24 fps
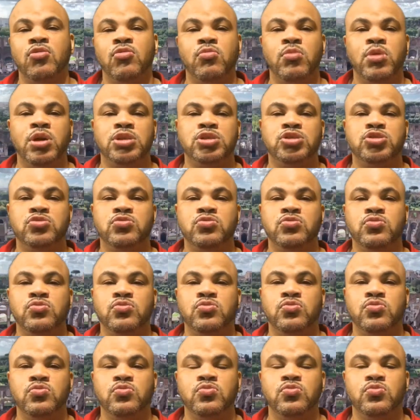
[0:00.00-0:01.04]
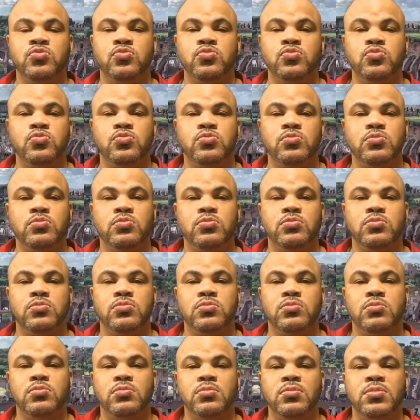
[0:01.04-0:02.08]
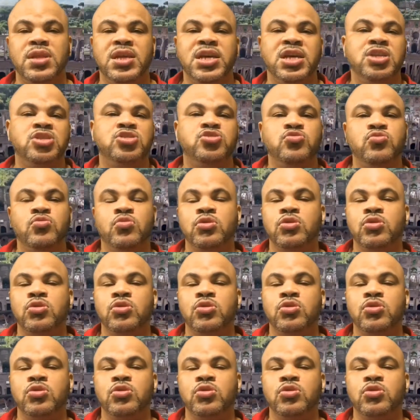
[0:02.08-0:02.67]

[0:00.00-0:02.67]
don't want to lead